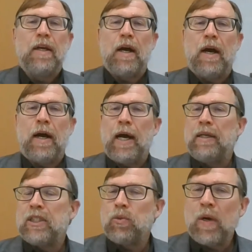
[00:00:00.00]
I
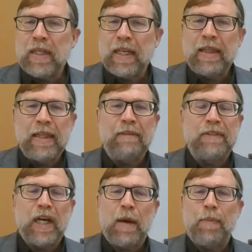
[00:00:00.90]
just wanted to
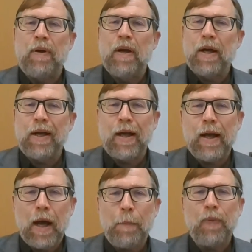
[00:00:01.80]
lift up a
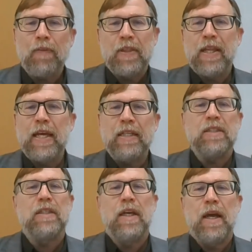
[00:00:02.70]
couple of
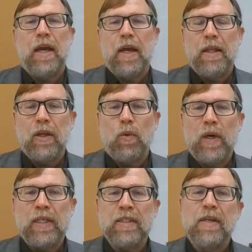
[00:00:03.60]
things in the
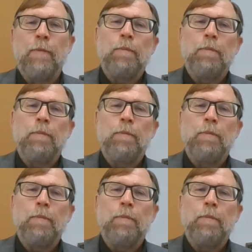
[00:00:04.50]
quiz.